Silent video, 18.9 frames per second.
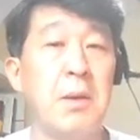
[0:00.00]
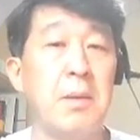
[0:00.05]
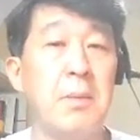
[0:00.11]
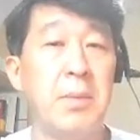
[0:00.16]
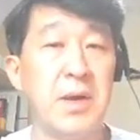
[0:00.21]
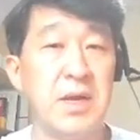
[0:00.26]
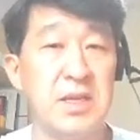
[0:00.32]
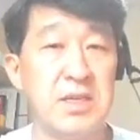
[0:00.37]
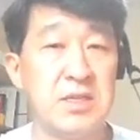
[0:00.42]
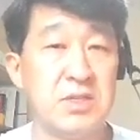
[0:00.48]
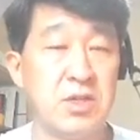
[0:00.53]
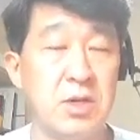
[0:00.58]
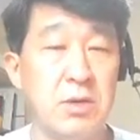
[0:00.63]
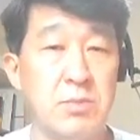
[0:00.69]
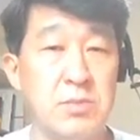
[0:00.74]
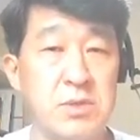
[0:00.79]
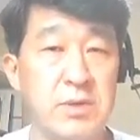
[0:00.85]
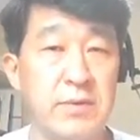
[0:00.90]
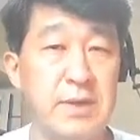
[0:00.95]
But in
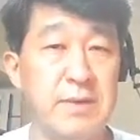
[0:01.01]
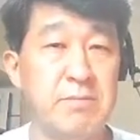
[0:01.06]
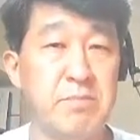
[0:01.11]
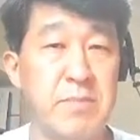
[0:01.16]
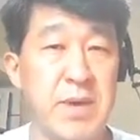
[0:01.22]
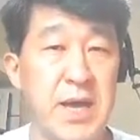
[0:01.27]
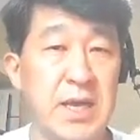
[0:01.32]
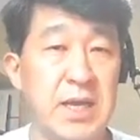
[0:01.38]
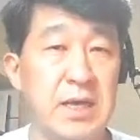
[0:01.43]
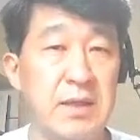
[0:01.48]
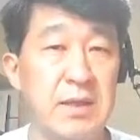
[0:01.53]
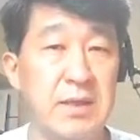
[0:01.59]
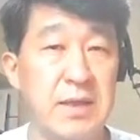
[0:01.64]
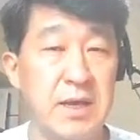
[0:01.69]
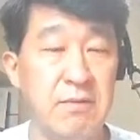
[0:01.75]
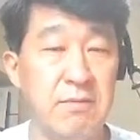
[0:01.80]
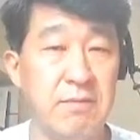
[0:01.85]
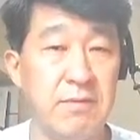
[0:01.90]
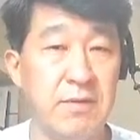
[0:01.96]
terms of embedding
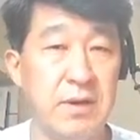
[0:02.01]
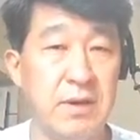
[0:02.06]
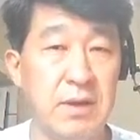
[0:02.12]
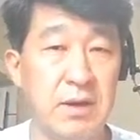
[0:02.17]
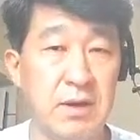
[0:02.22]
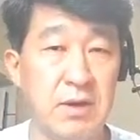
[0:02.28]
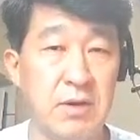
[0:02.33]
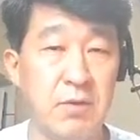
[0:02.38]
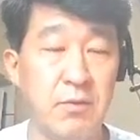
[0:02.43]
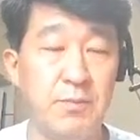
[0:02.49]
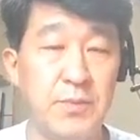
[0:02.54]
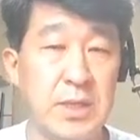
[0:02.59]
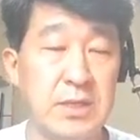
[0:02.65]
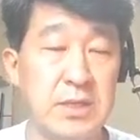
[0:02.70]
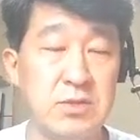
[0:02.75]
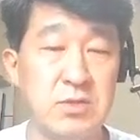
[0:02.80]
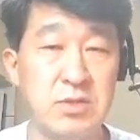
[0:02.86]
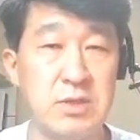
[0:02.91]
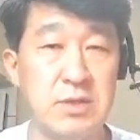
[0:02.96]
that video
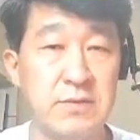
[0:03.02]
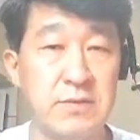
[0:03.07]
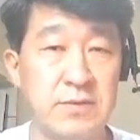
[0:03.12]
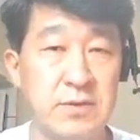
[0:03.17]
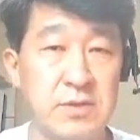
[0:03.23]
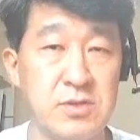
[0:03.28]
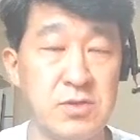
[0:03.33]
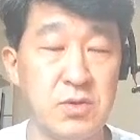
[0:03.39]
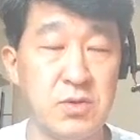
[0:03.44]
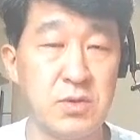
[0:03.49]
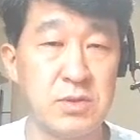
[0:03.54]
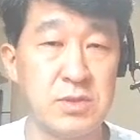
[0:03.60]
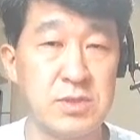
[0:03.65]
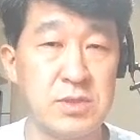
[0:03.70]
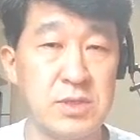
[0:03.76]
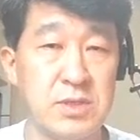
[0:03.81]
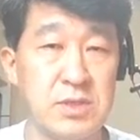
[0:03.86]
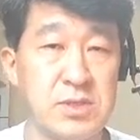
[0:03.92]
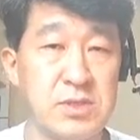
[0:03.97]
into different
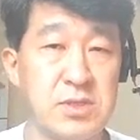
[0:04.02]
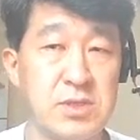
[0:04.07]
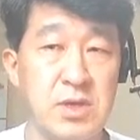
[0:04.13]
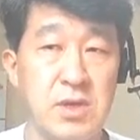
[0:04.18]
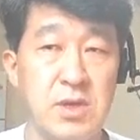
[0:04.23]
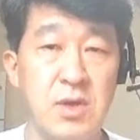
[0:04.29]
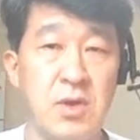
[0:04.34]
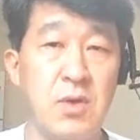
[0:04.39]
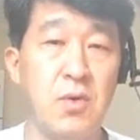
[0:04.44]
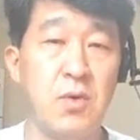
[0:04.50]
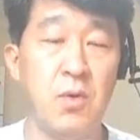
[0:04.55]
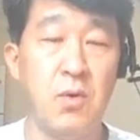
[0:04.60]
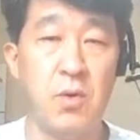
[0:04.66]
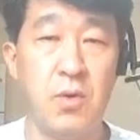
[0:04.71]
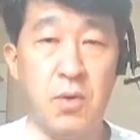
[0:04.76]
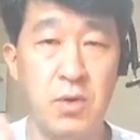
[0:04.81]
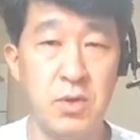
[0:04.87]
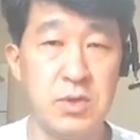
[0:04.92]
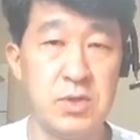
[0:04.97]
sources
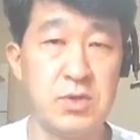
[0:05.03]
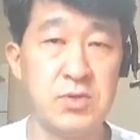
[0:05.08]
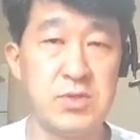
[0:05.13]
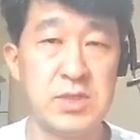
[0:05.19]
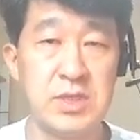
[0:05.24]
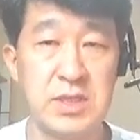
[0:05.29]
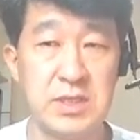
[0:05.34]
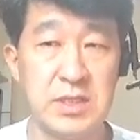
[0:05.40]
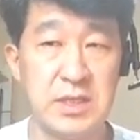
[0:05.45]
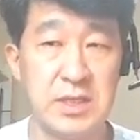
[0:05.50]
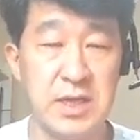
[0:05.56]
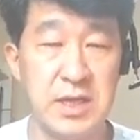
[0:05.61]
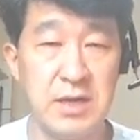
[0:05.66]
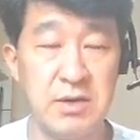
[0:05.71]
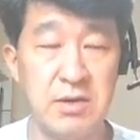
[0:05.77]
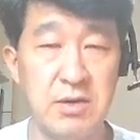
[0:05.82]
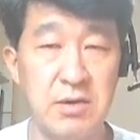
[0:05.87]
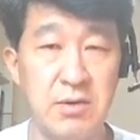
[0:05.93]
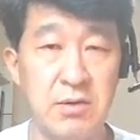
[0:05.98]
or using
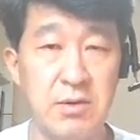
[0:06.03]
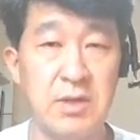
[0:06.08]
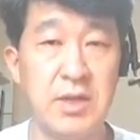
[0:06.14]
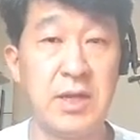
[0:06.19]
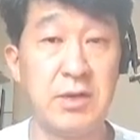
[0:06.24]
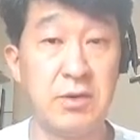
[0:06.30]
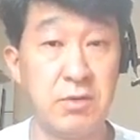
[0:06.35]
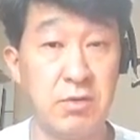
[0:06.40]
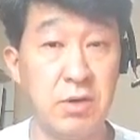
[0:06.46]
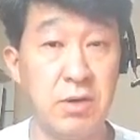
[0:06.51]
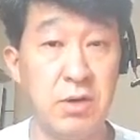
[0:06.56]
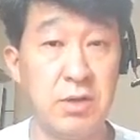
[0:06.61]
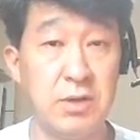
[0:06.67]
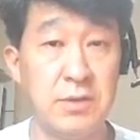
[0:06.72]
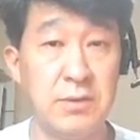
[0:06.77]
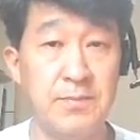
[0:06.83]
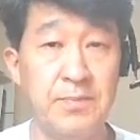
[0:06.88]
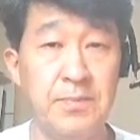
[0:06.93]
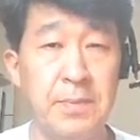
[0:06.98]
it later
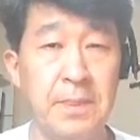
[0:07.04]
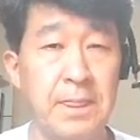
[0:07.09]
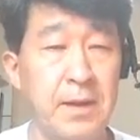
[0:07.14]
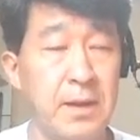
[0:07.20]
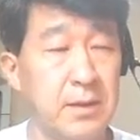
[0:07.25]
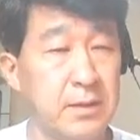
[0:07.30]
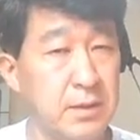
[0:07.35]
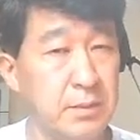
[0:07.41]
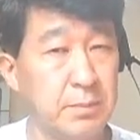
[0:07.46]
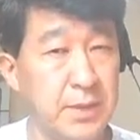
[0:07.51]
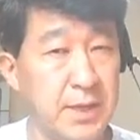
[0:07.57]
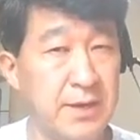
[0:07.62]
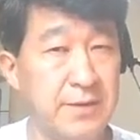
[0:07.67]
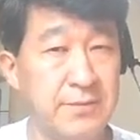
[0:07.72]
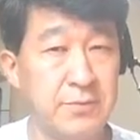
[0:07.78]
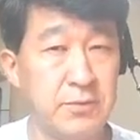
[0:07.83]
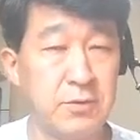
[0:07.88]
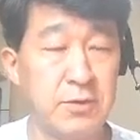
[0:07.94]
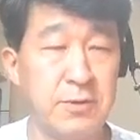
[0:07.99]
on, the
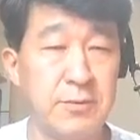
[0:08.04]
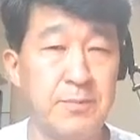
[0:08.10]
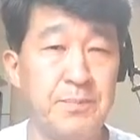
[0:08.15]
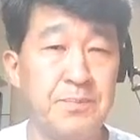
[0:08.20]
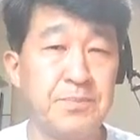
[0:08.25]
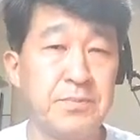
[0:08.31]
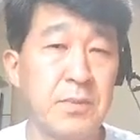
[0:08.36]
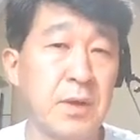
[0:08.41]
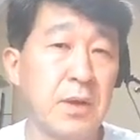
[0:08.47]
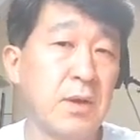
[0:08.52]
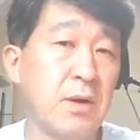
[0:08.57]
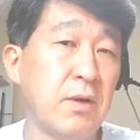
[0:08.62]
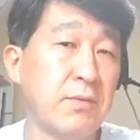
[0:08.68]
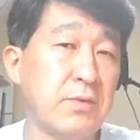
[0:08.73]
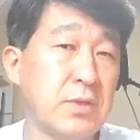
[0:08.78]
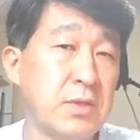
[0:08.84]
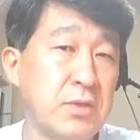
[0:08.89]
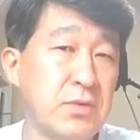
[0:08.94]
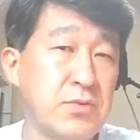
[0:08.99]
platform
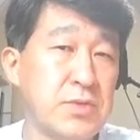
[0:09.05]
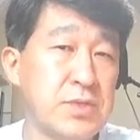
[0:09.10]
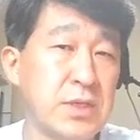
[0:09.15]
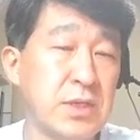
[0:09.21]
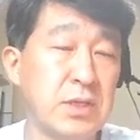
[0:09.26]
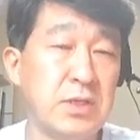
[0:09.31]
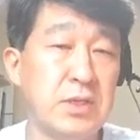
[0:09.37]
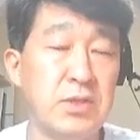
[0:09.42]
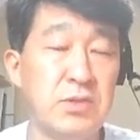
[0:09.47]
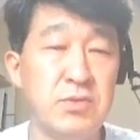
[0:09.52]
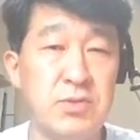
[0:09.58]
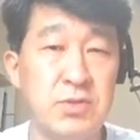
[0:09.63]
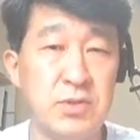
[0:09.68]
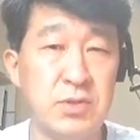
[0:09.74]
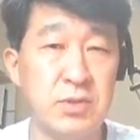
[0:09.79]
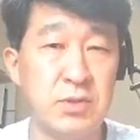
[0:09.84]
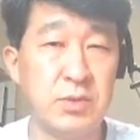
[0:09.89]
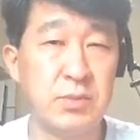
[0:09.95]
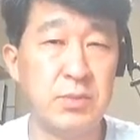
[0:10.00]
of using
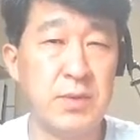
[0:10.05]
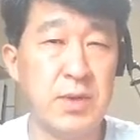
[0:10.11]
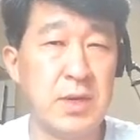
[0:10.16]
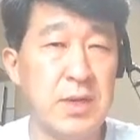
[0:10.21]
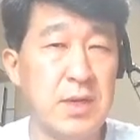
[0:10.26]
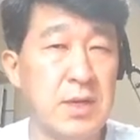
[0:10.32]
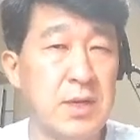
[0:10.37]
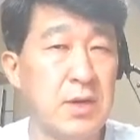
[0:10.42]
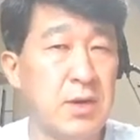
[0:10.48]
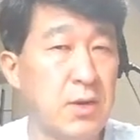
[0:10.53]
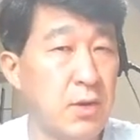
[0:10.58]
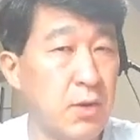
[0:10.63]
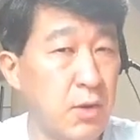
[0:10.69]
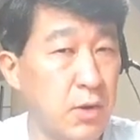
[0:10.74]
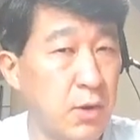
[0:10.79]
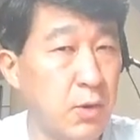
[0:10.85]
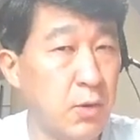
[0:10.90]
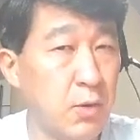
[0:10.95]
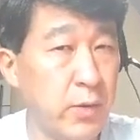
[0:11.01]
YouTube
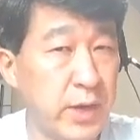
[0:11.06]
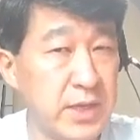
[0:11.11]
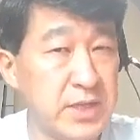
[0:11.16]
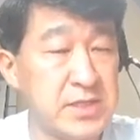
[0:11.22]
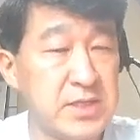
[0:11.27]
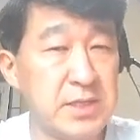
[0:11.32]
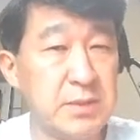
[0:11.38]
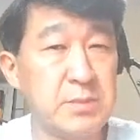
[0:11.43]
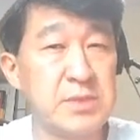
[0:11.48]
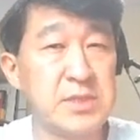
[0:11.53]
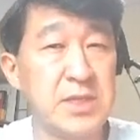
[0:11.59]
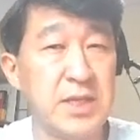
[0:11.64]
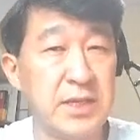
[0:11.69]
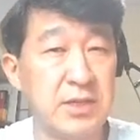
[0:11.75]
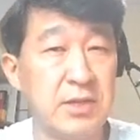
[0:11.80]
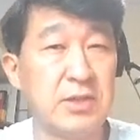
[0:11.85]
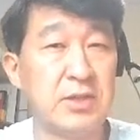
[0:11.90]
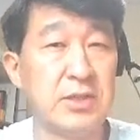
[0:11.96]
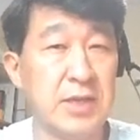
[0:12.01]
always seems
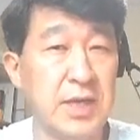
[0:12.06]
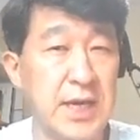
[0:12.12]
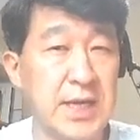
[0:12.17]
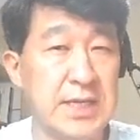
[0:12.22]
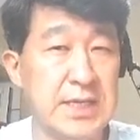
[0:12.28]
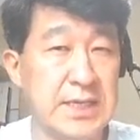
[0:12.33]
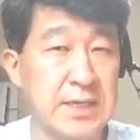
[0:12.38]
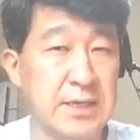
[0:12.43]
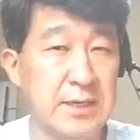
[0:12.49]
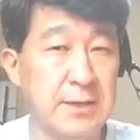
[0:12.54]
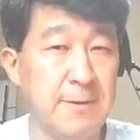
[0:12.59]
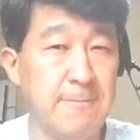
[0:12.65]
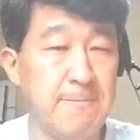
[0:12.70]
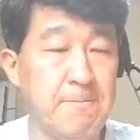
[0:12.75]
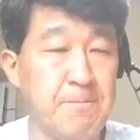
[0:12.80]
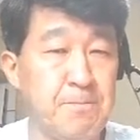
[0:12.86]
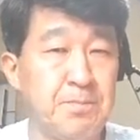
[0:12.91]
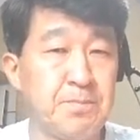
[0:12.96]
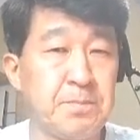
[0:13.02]
like a good idea.
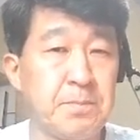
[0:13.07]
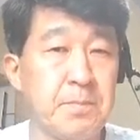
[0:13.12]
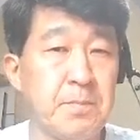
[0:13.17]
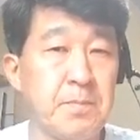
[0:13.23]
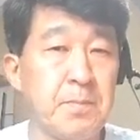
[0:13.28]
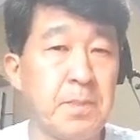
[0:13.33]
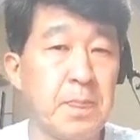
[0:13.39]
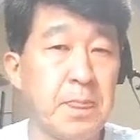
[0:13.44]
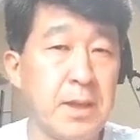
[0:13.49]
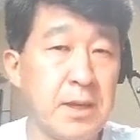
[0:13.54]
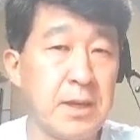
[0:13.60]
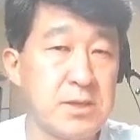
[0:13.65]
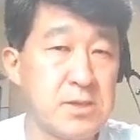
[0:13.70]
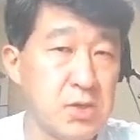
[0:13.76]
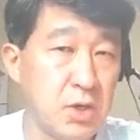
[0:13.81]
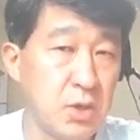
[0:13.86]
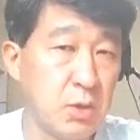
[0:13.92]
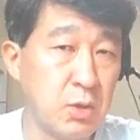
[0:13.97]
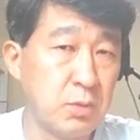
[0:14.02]

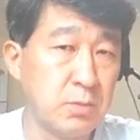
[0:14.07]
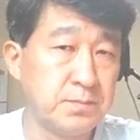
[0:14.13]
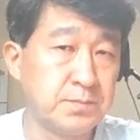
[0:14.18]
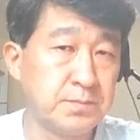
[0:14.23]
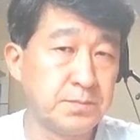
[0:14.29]
So